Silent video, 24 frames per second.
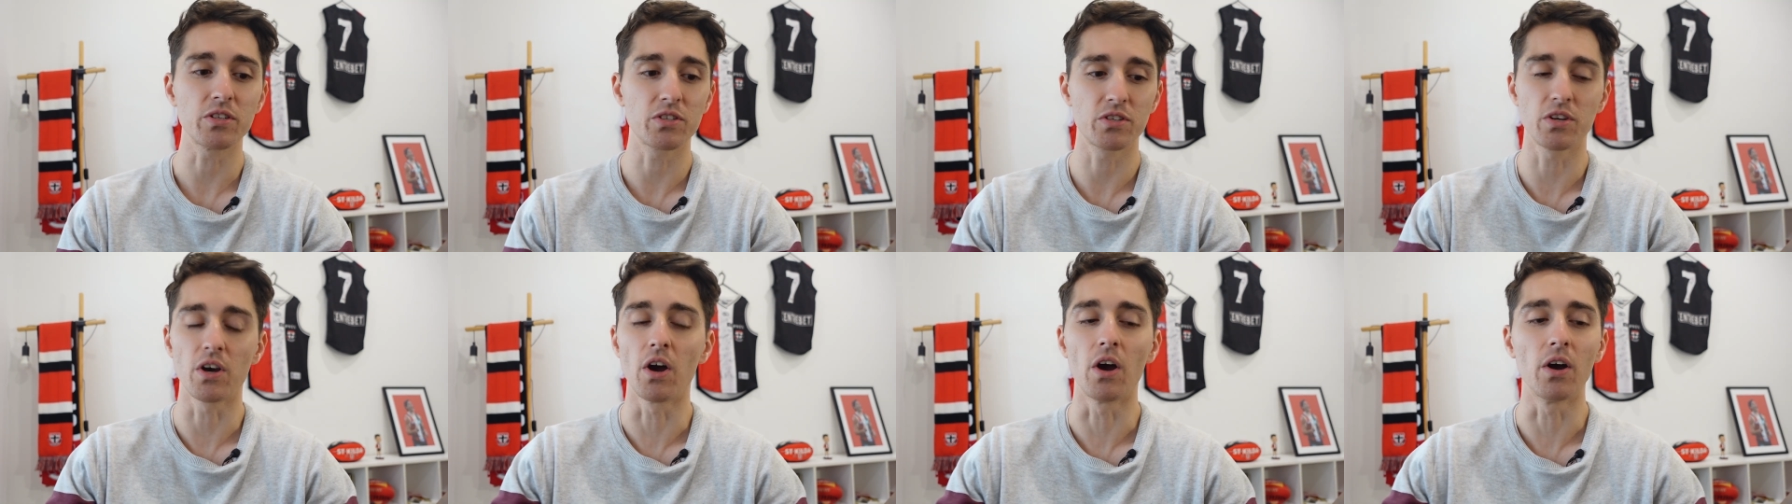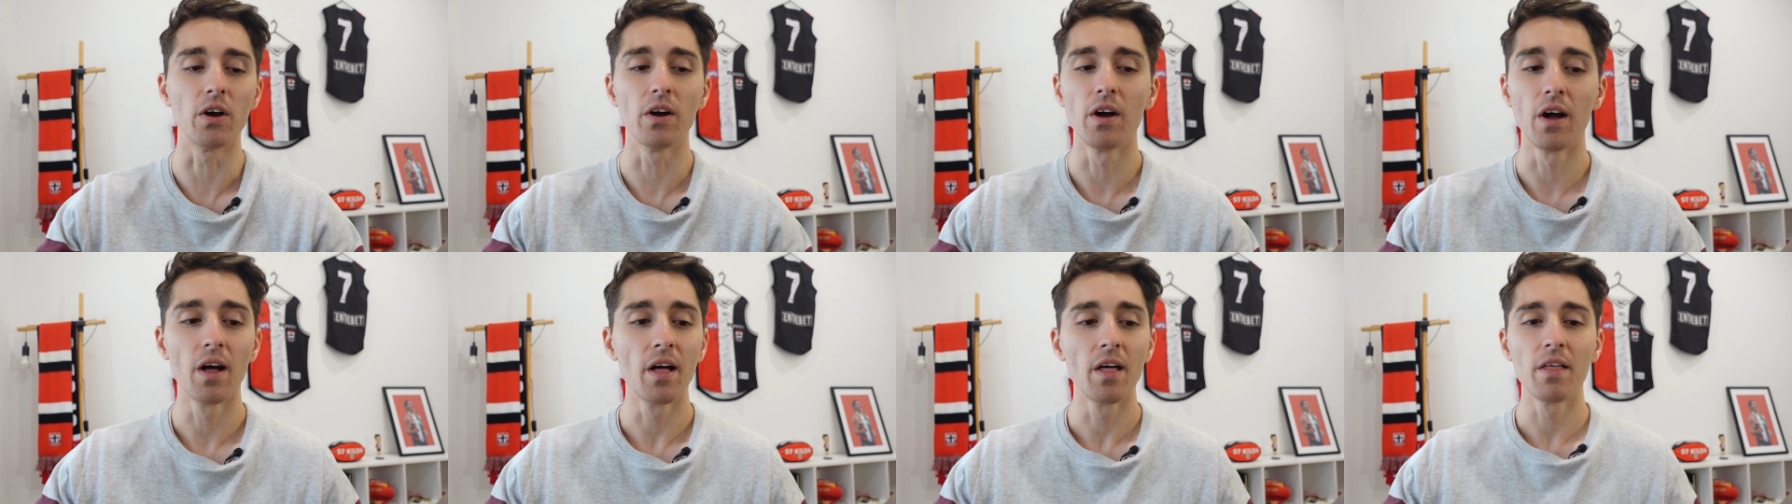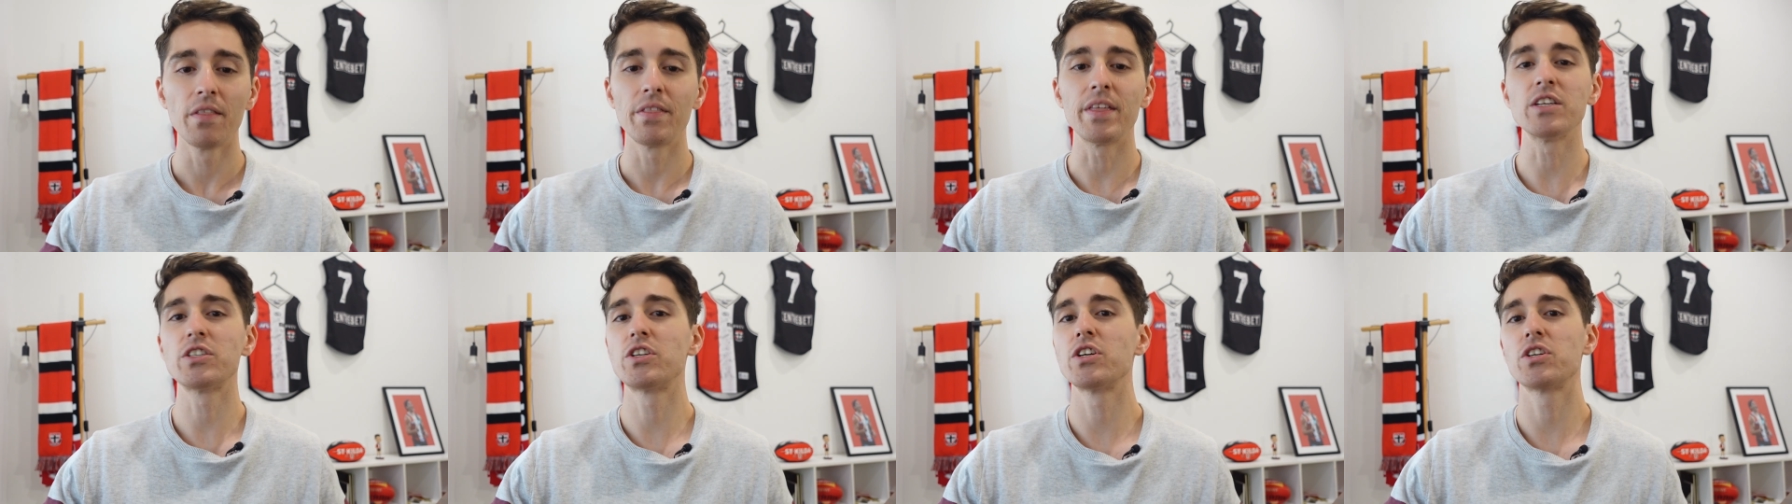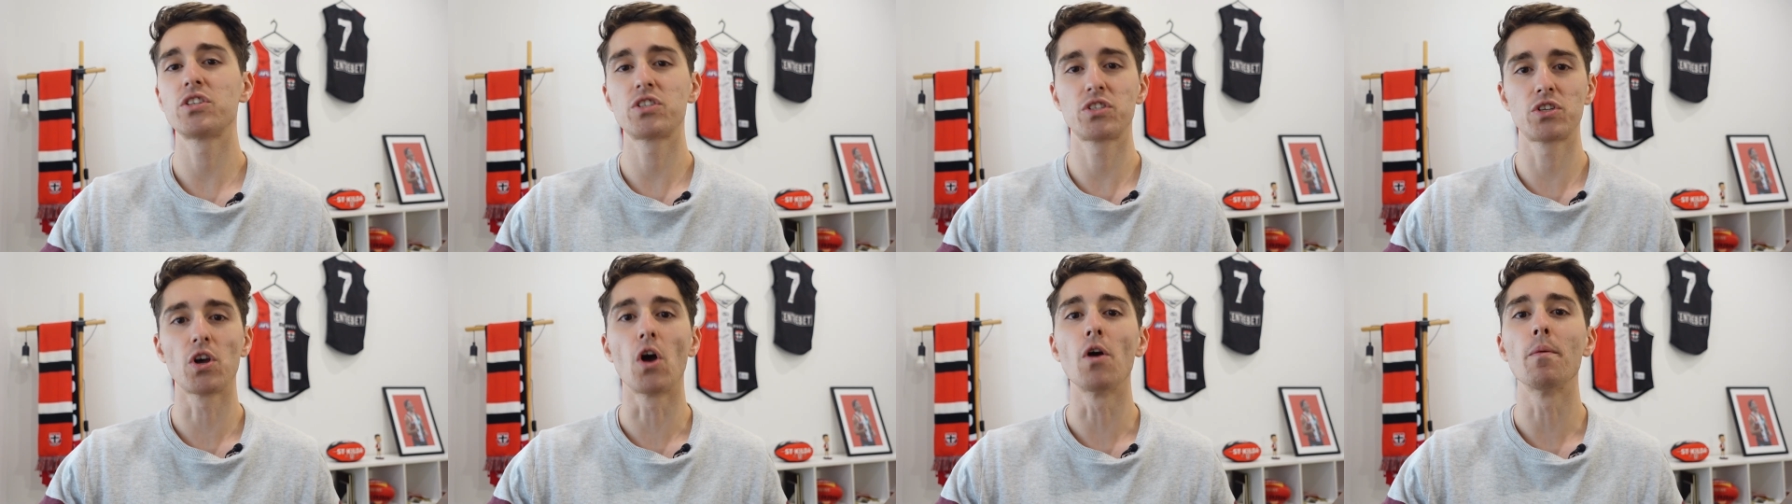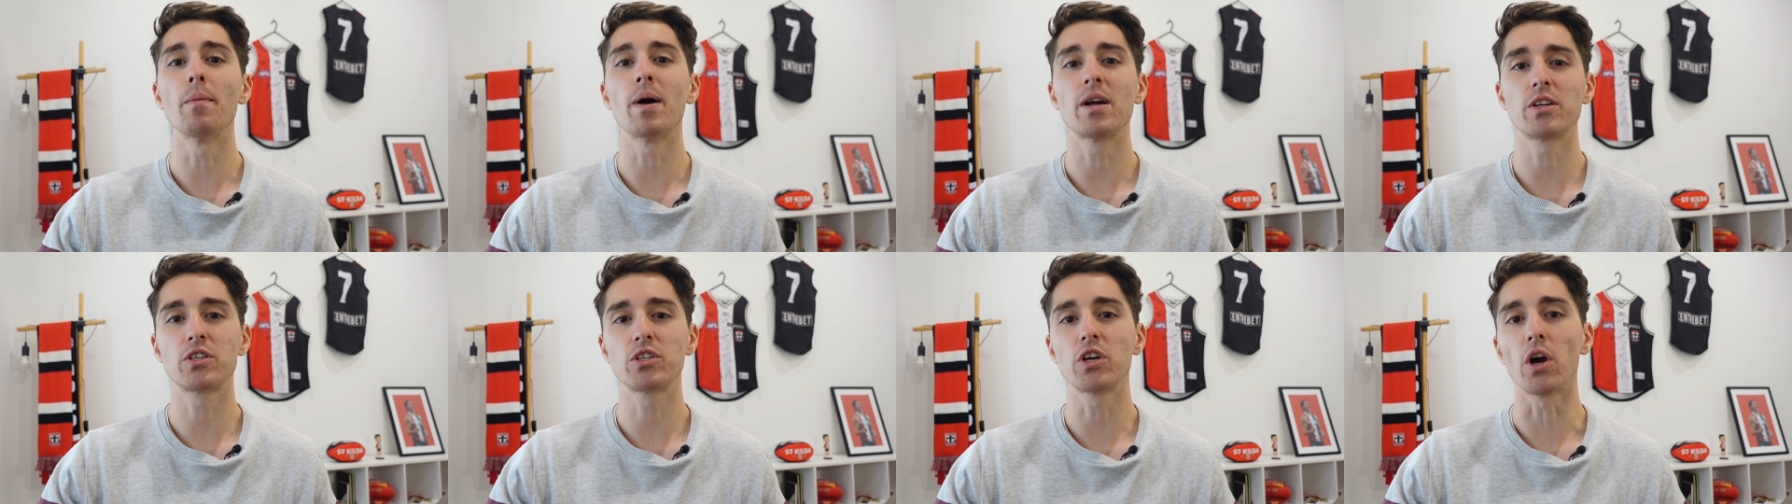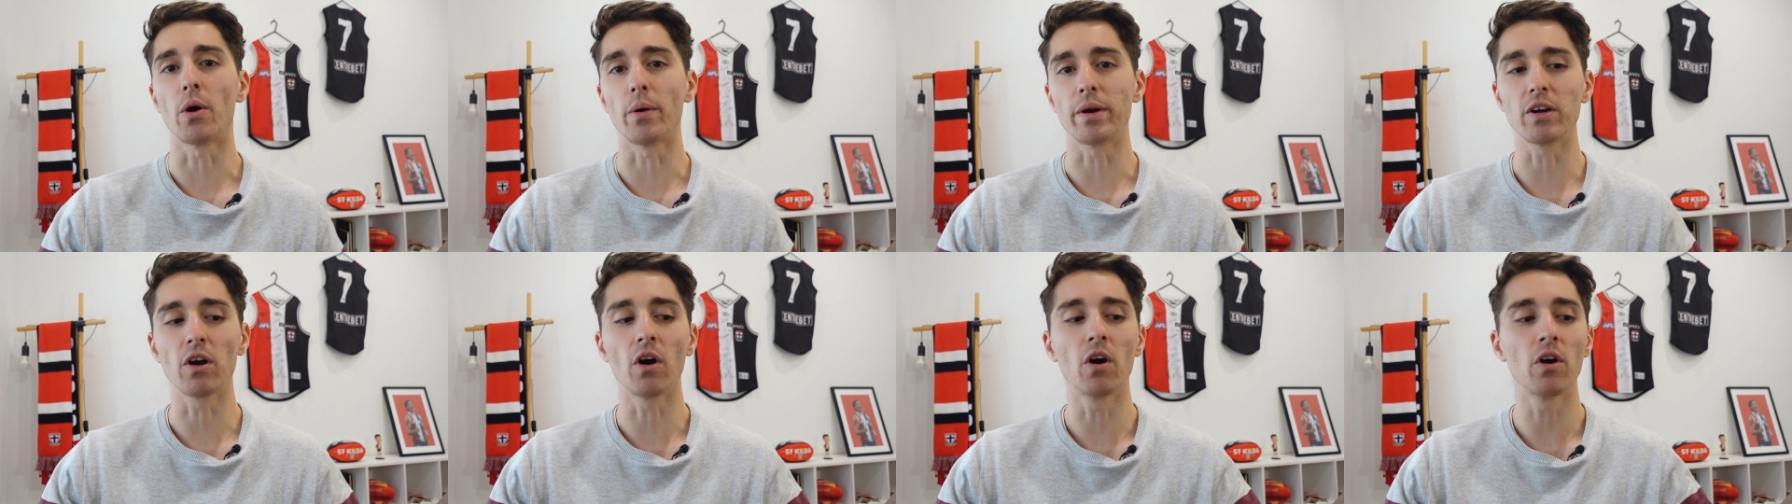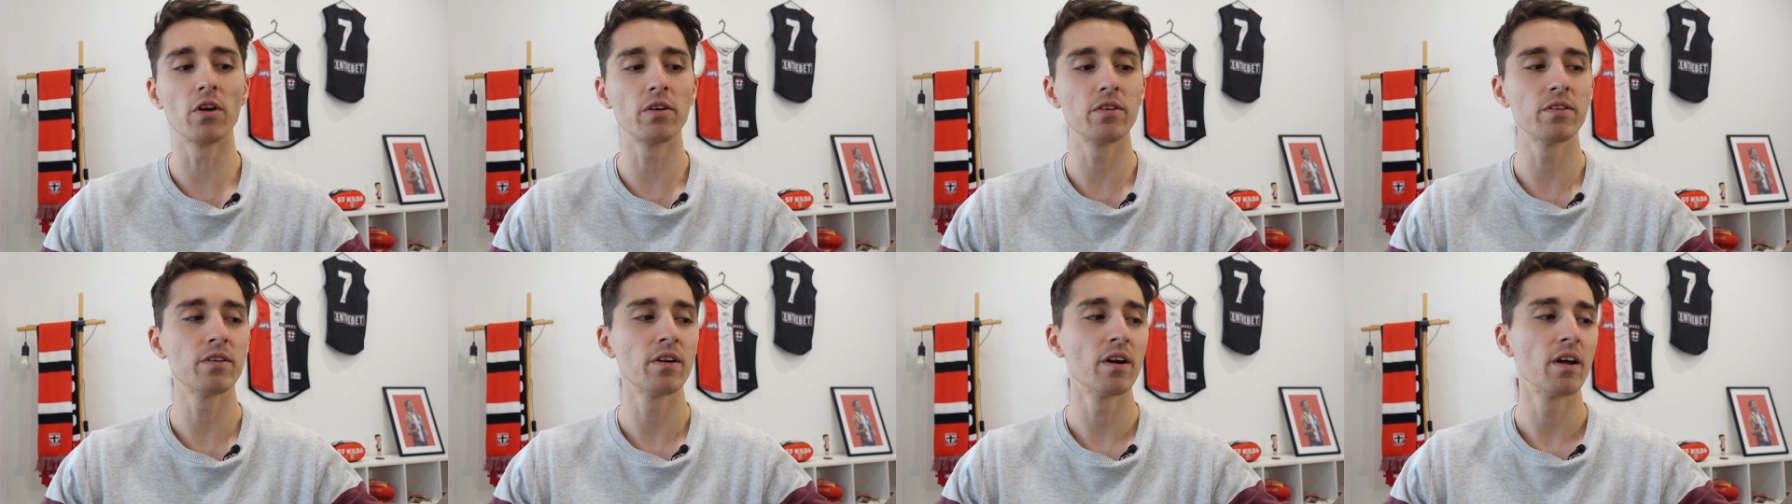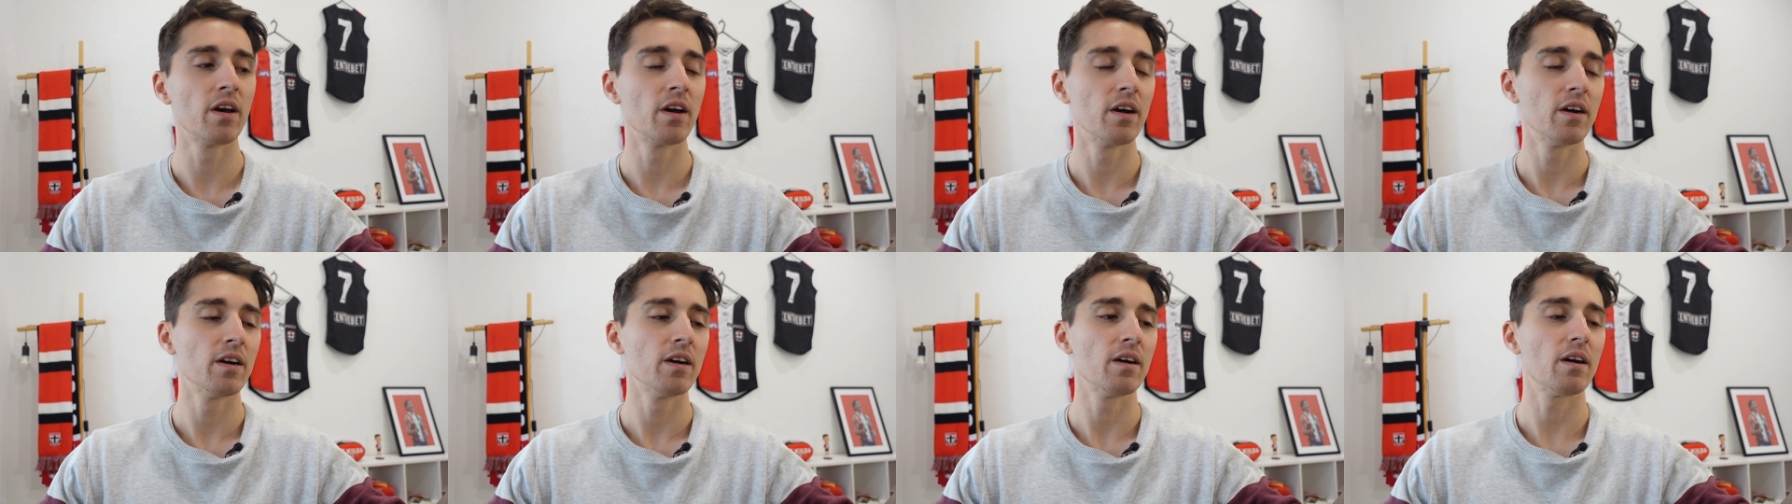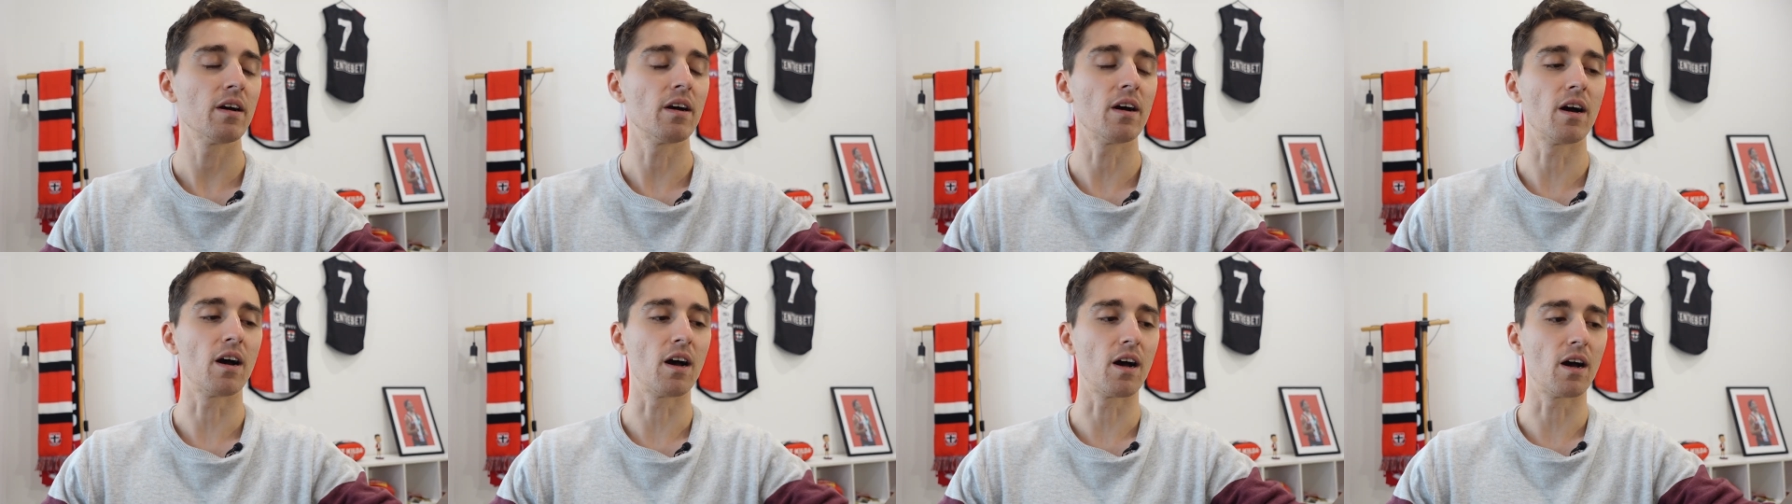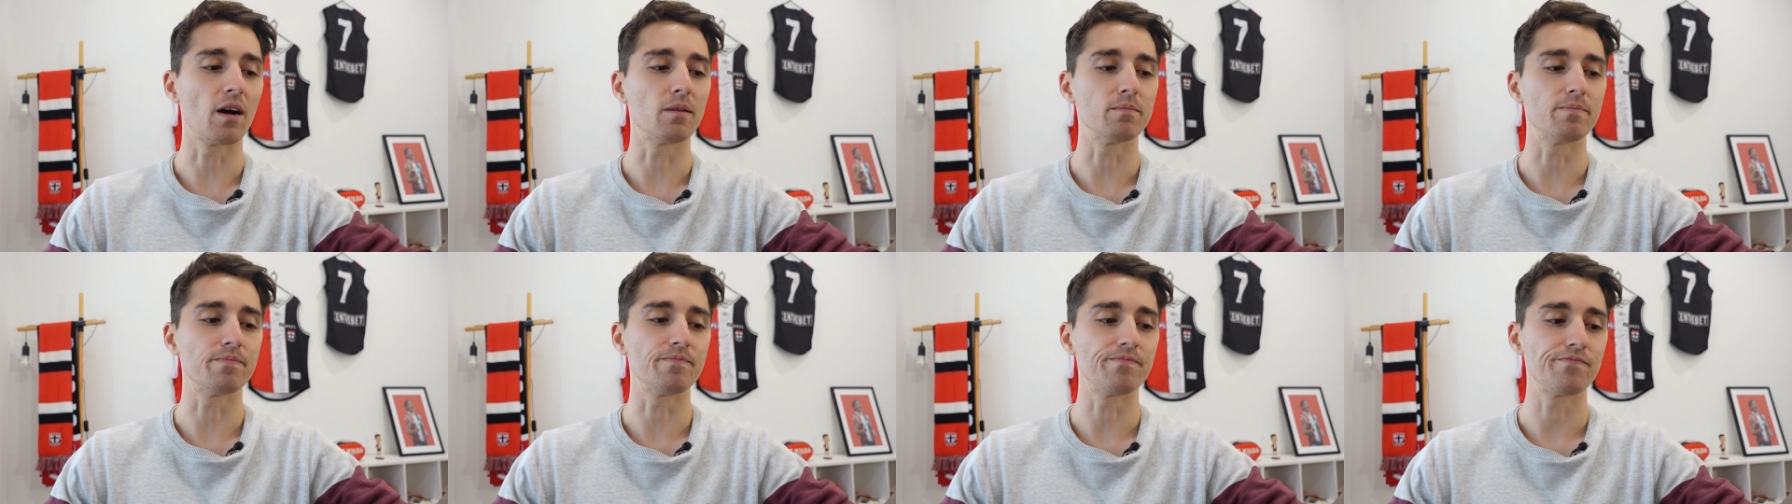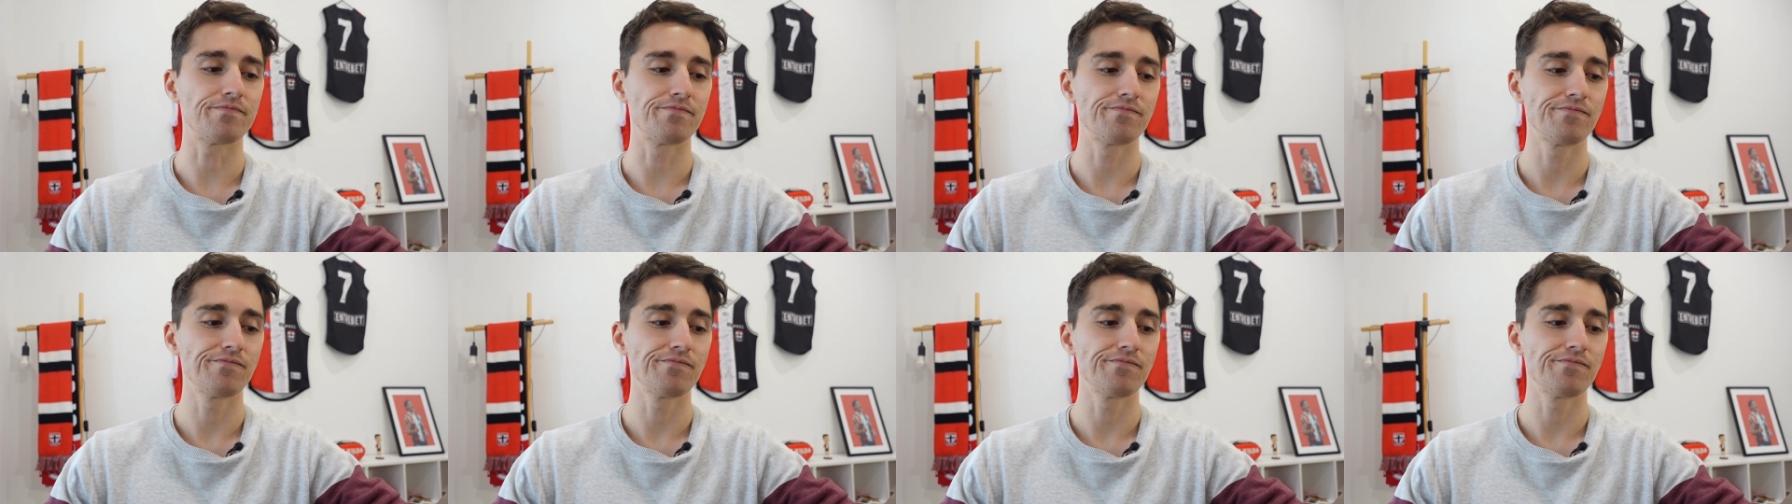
So there's just so much going on, um,